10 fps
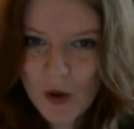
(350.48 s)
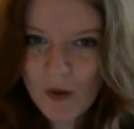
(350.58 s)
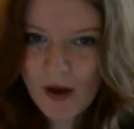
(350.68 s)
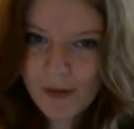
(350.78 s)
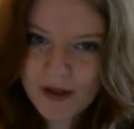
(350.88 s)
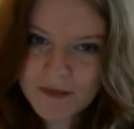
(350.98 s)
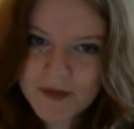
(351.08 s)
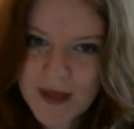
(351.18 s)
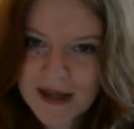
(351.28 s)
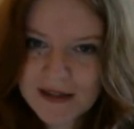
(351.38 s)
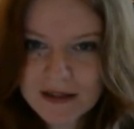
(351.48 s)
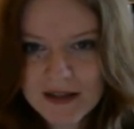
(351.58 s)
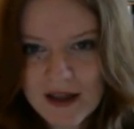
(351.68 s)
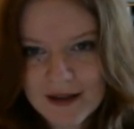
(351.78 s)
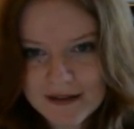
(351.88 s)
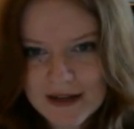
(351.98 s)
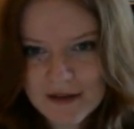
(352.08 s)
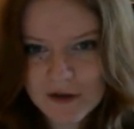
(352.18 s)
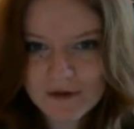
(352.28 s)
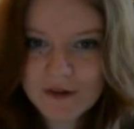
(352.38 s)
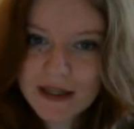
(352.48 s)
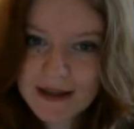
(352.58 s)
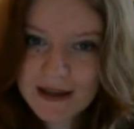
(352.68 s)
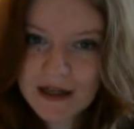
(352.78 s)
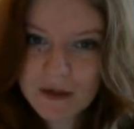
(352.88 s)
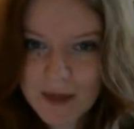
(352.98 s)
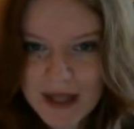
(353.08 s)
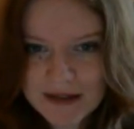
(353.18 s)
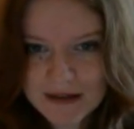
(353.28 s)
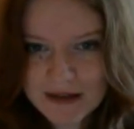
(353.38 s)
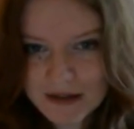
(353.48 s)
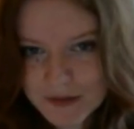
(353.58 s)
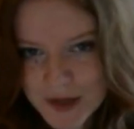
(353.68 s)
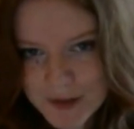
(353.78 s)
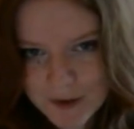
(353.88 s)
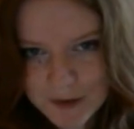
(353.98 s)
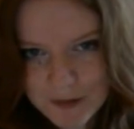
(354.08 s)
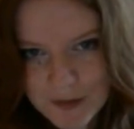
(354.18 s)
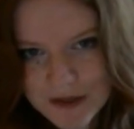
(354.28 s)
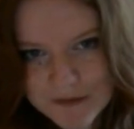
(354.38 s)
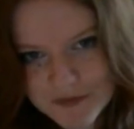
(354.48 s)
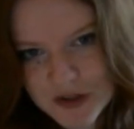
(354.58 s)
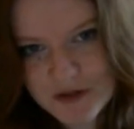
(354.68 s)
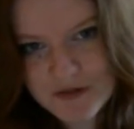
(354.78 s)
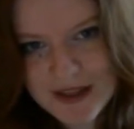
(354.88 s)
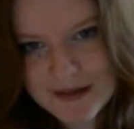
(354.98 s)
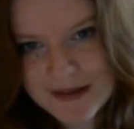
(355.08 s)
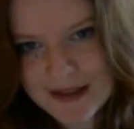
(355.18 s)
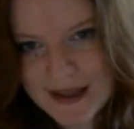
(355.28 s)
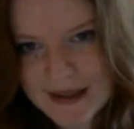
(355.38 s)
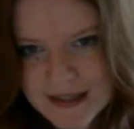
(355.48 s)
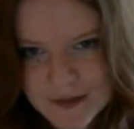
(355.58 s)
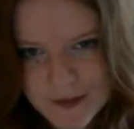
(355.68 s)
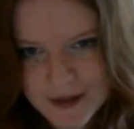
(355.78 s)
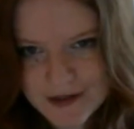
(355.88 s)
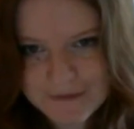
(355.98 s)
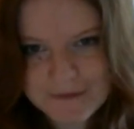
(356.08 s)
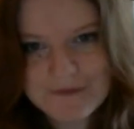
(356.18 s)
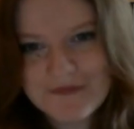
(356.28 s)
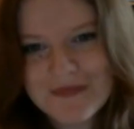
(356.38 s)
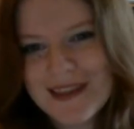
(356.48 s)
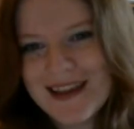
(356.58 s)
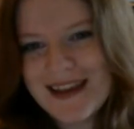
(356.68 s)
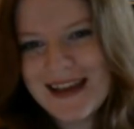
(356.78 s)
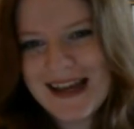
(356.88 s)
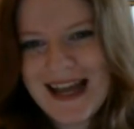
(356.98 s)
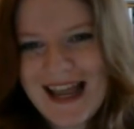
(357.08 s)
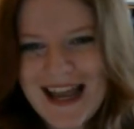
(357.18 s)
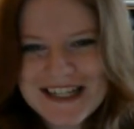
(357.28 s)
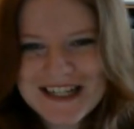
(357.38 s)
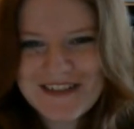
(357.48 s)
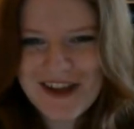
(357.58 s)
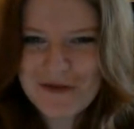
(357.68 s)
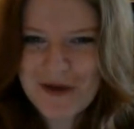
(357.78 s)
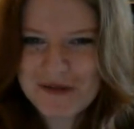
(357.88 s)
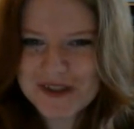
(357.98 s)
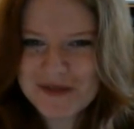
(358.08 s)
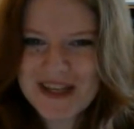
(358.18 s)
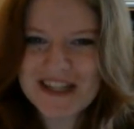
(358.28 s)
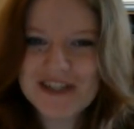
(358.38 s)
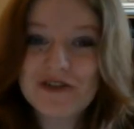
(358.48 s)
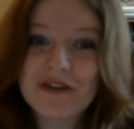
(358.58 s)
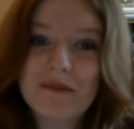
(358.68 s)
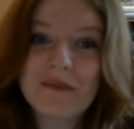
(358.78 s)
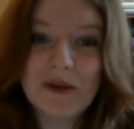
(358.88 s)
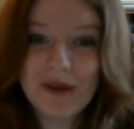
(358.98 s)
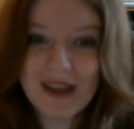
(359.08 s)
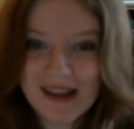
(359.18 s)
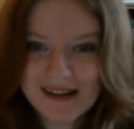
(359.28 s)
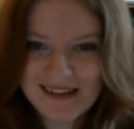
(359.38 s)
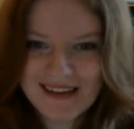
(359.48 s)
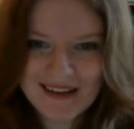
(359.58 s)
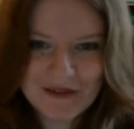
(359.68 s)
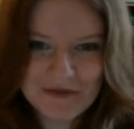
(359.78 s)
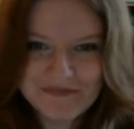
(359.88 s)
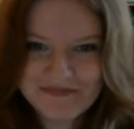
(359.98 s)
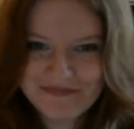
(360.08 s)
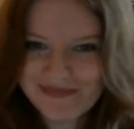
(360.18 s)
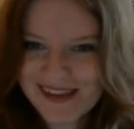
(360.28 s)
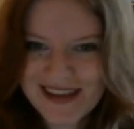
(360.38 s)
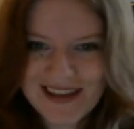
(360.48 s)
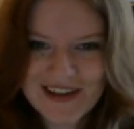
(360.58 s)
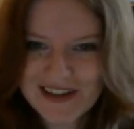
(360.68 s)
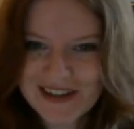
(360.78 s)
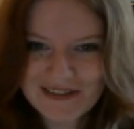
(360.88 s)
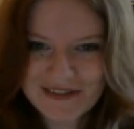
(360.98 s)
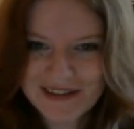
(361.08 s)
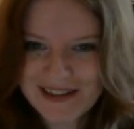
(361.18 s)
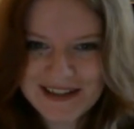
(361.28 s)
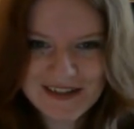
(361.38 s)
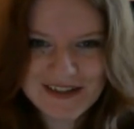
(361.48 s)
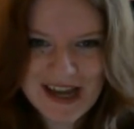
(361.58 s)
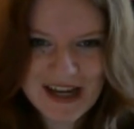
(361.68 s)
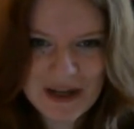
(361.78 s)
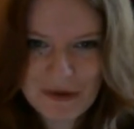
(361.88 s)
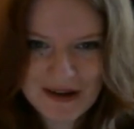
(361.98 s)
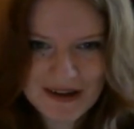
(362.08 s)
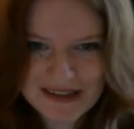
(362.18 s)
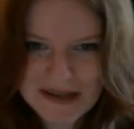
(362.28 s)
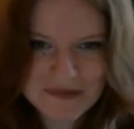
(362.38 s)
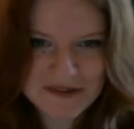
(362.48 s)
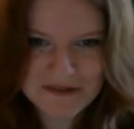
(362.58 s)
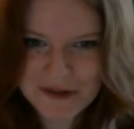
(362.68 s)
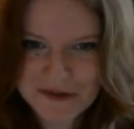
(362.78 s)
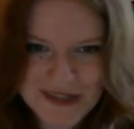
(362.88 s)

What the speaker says: Wapol comes back to the island after fleeing and abandoning his people, but Luffy kicks his butt. I actually found Wapol to be extremely weak. Like, he couldn't really touch anyone except a few